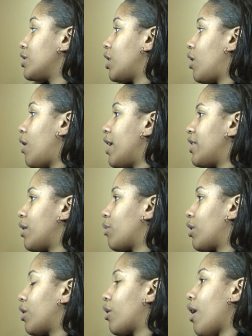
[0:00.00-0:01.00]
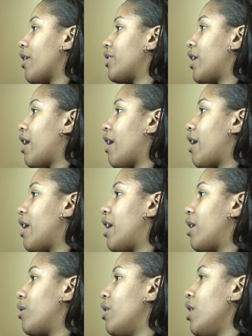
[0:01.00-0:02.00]
So I think we're going to go out there
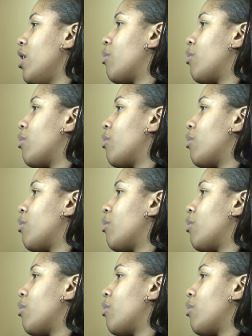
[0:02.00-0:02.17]
and